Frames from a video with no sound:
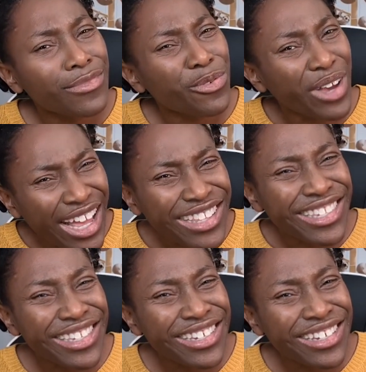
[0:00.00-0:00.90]
What?
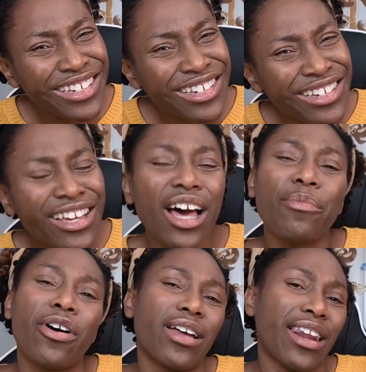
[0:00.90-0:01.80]

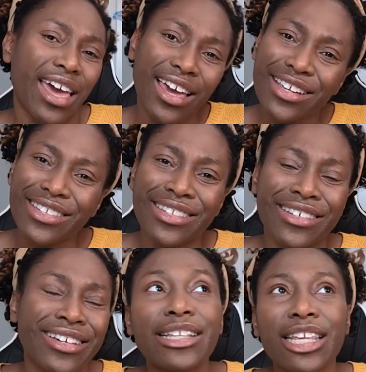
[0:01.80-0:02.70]
Come on, Nate.
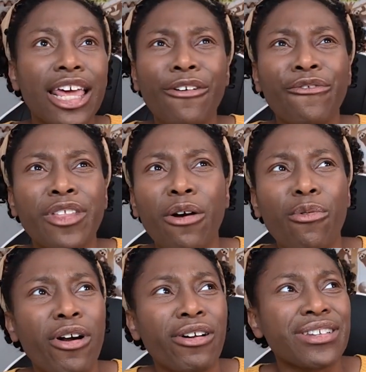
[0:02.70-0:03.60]
As if there
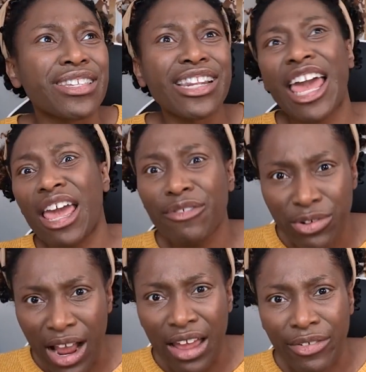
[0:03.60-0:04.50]
weren't slave
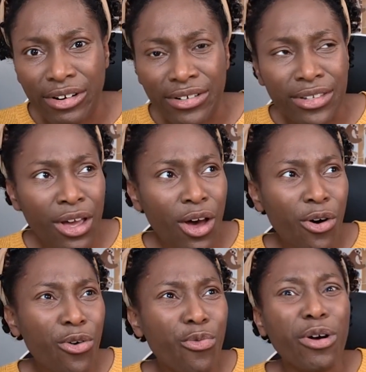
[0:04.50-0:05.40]
drivers
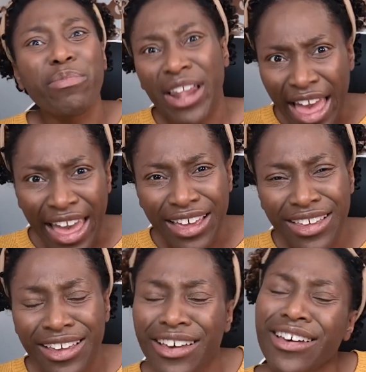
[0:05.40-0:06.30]
who were black.
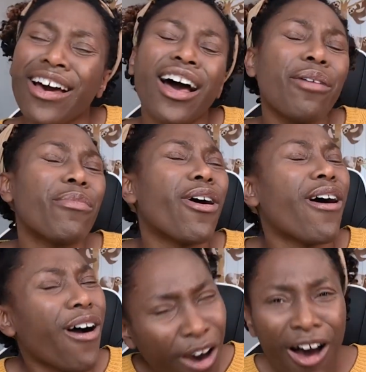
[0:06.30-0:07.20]
Come
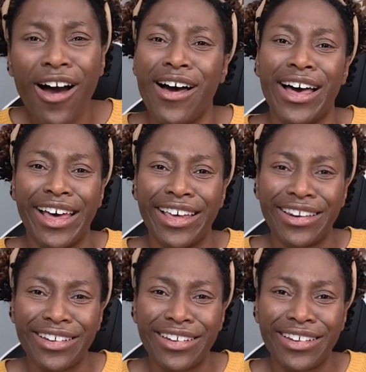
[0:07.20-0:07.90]
on.